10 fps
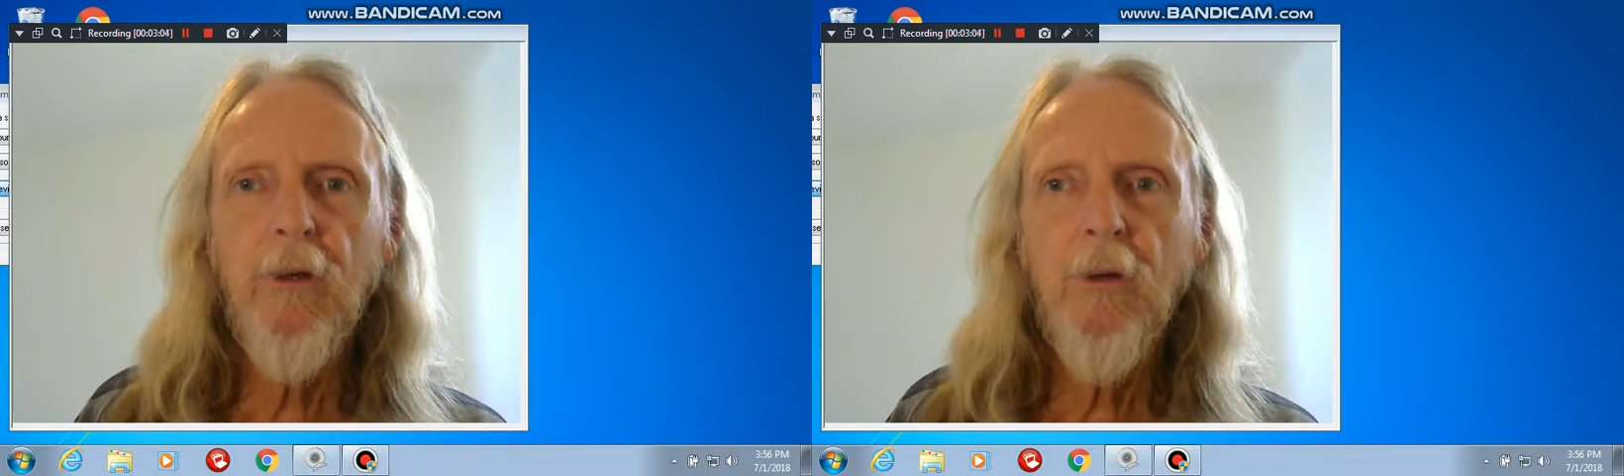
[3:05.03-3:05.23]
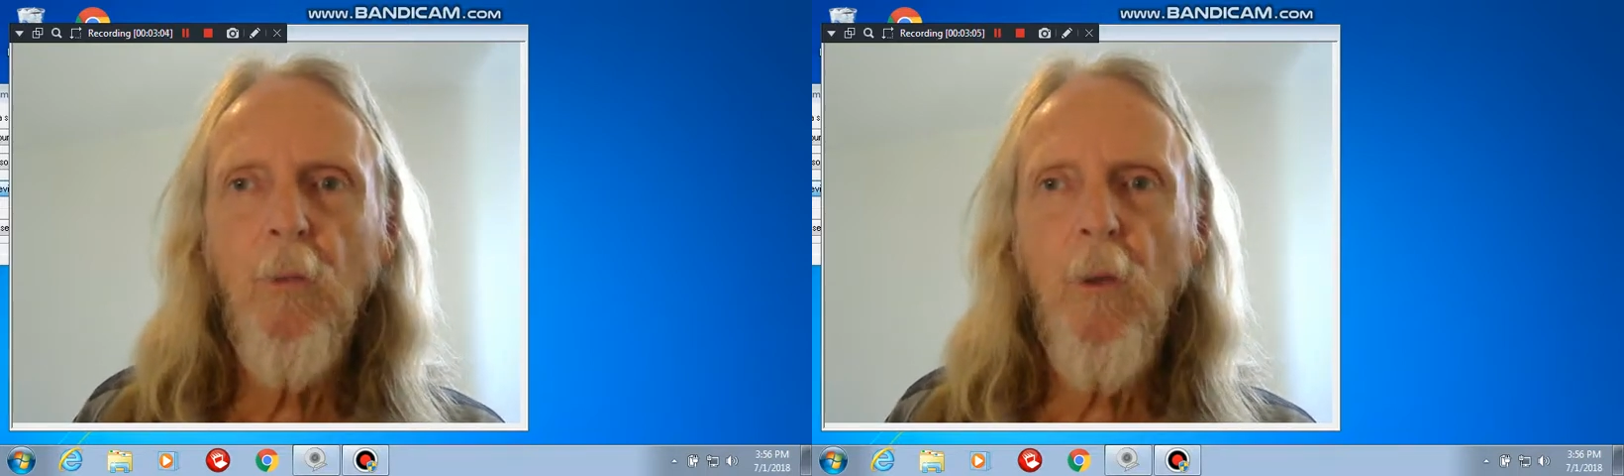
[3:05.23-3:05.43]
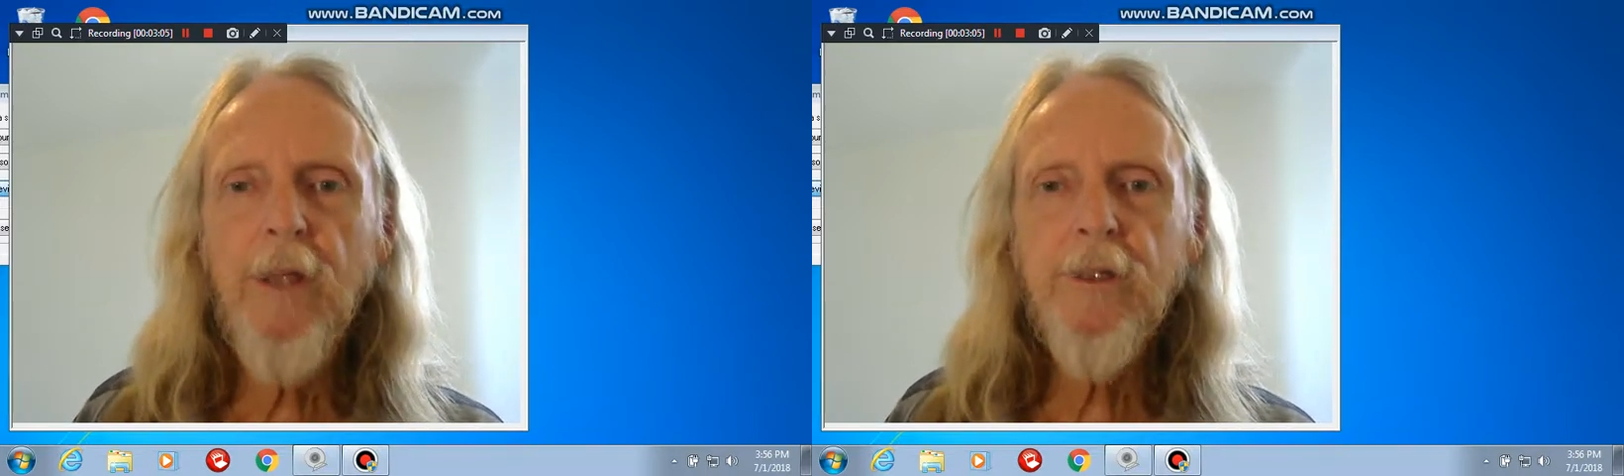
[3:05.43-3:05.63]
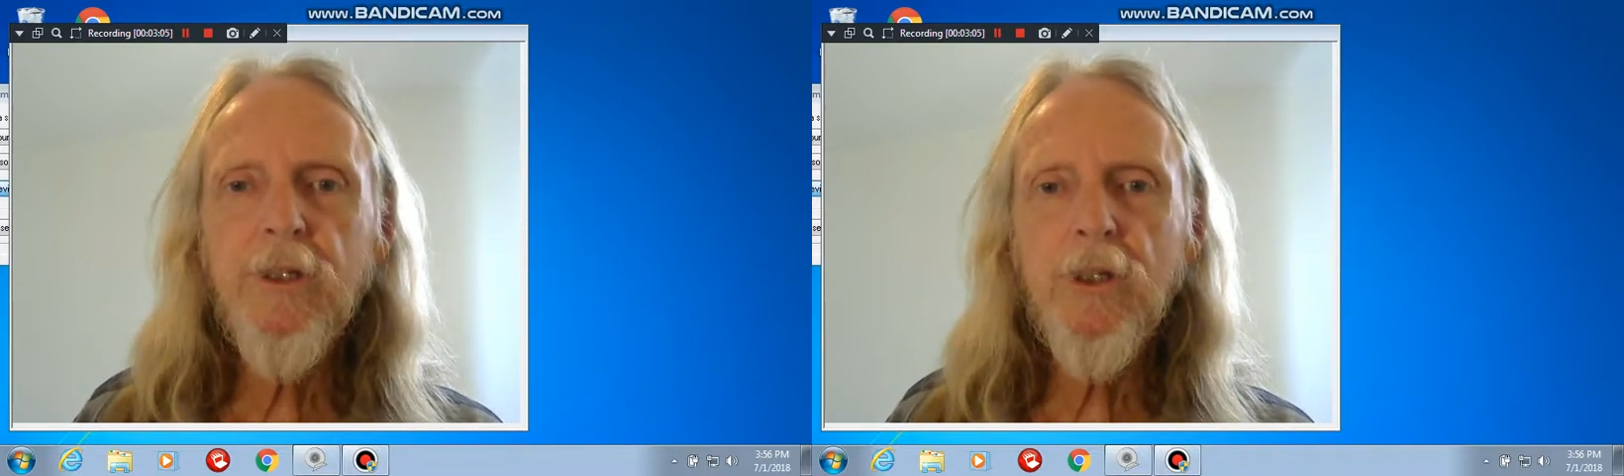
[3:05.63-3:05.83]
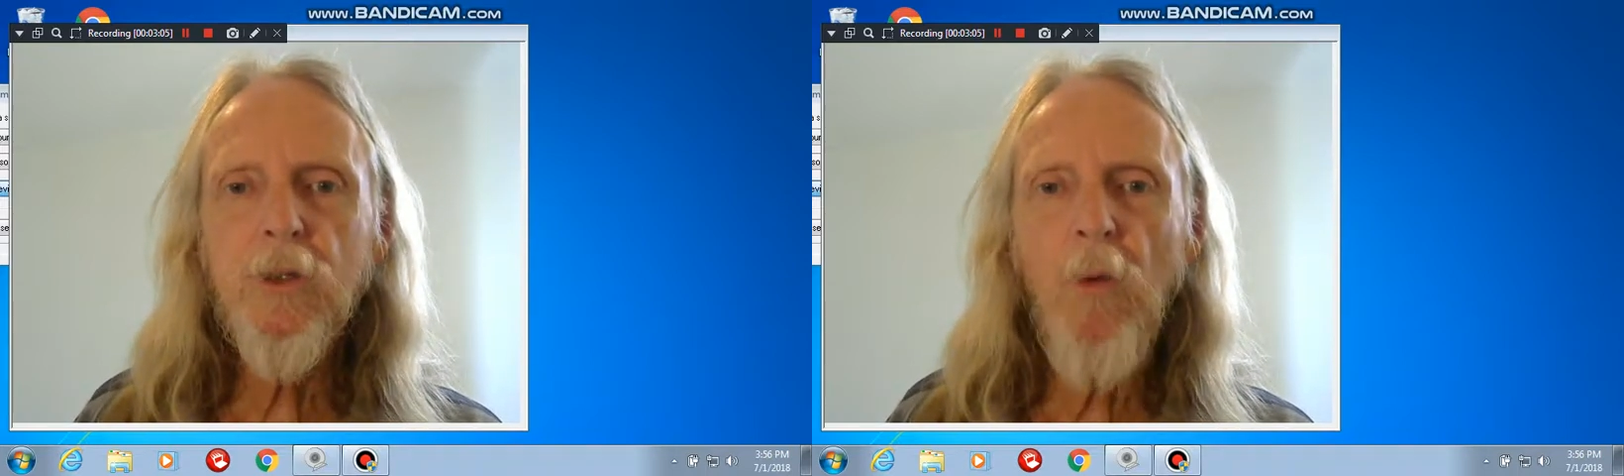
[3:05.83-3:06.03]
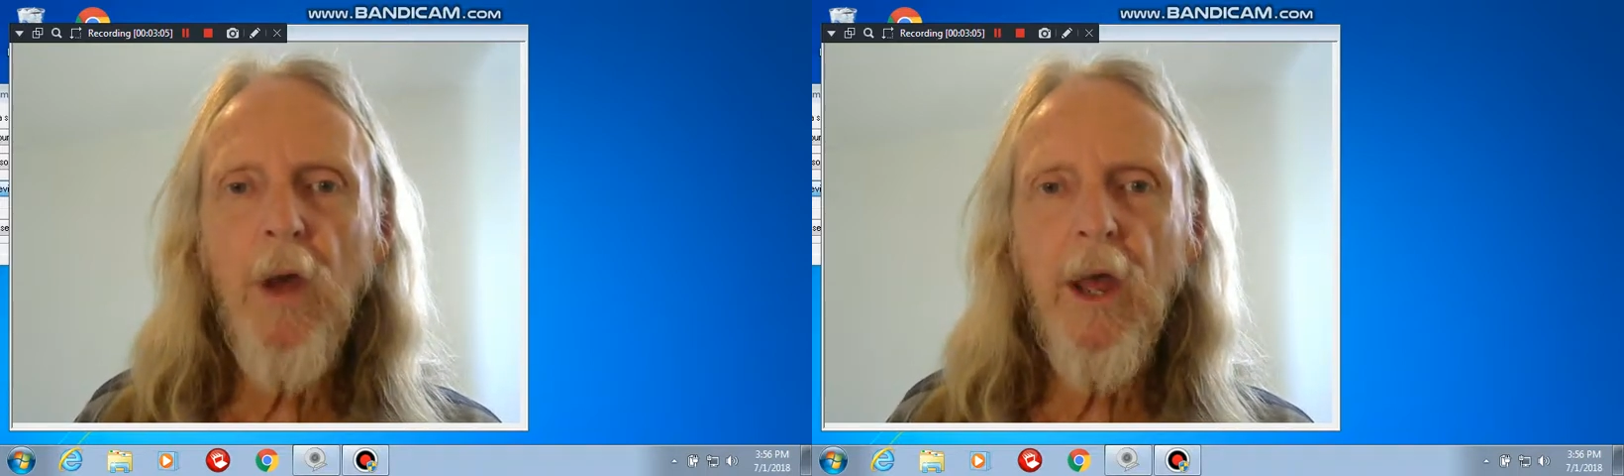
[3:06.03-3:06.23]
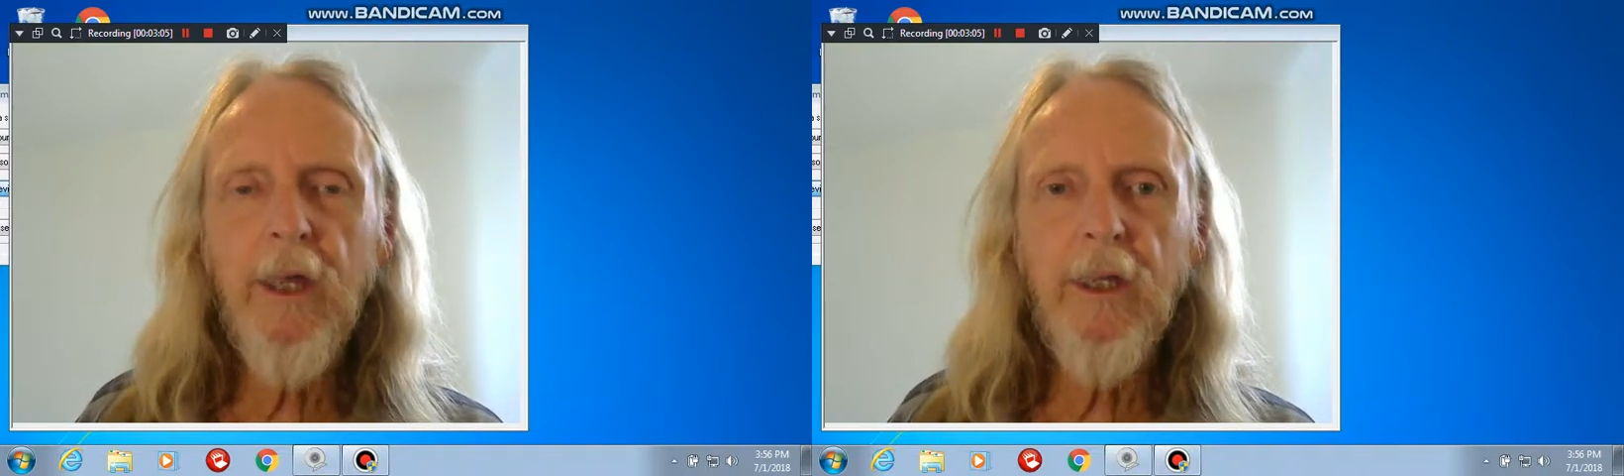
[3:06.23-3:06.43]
wastes away